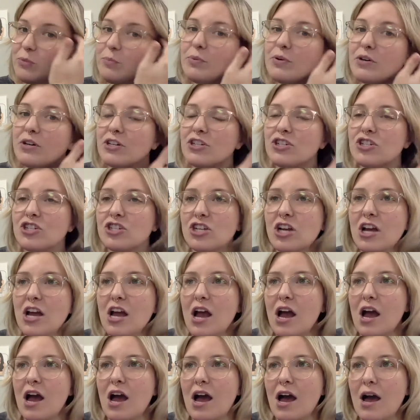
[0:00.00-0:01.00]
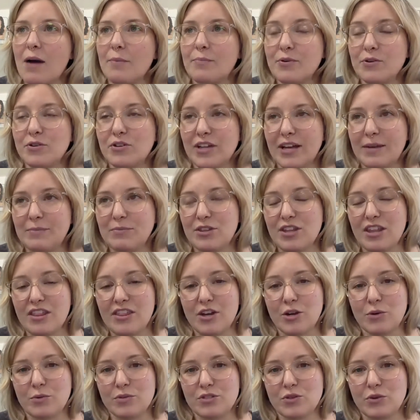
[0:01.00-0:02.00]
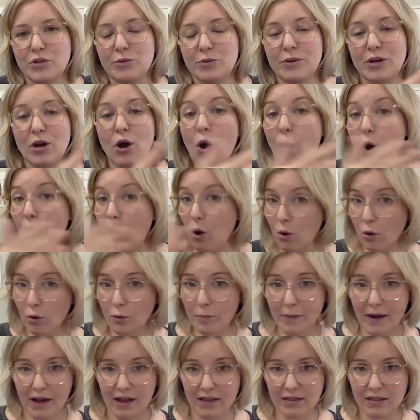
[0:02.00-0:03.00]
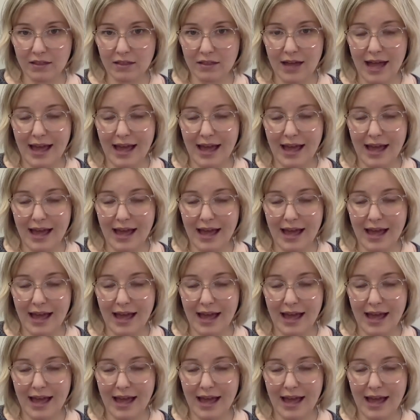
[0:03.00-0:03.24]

Bush uh, proclaimed that there was going to be a whole month,